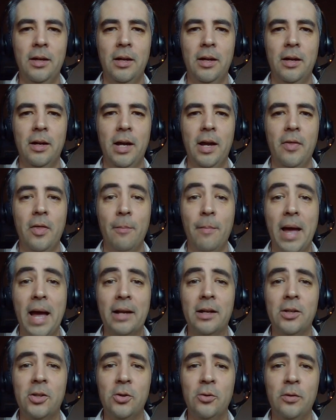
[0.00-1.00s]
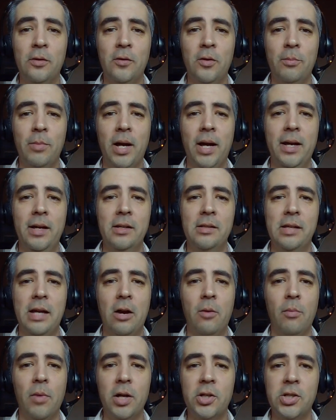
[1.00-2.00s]
And the magnitude of the bias,
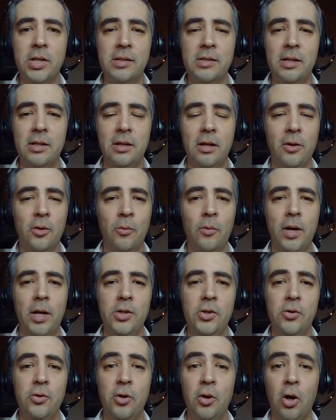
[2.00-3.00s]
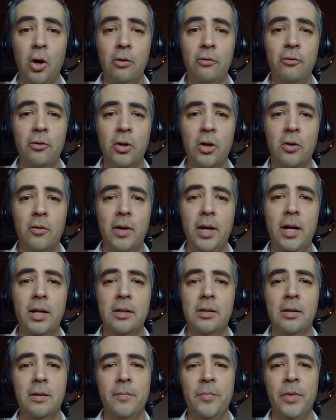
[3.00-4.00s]
how much is it? Otherwise, you could
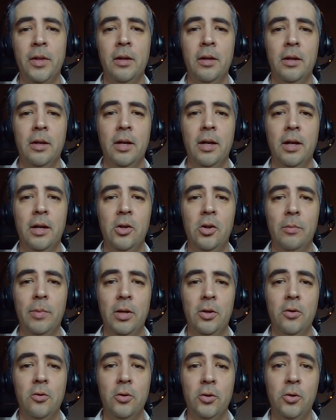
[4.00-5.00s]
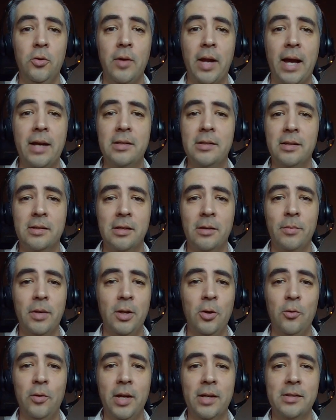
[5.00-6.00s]
overcorrect. You could be too nice to
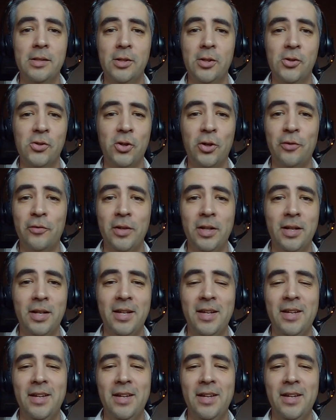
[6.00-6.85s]
somebody who doesn't deserve it.